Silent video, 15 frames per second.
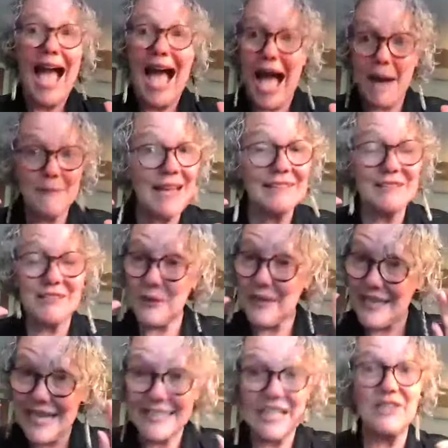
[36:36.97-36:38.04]
I'm not
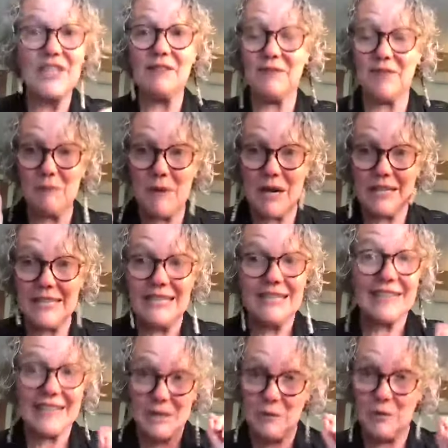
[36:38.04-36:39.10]
doing anything for money
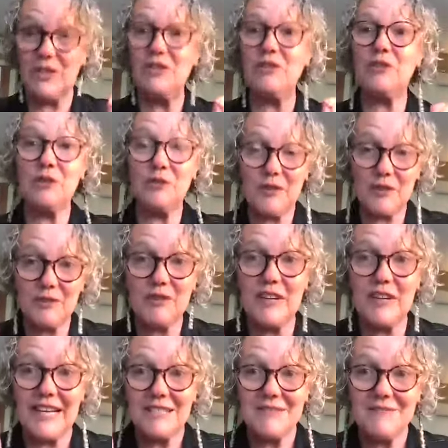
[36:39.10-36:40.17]
that I wouldn't do for
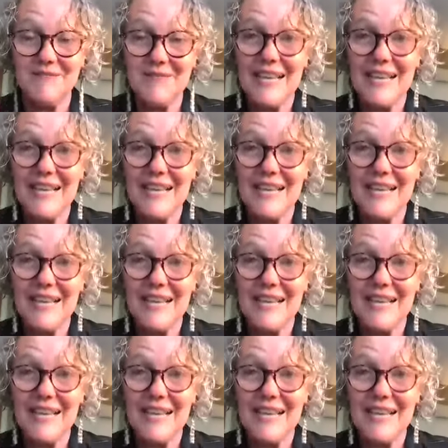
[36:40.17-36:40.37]
free.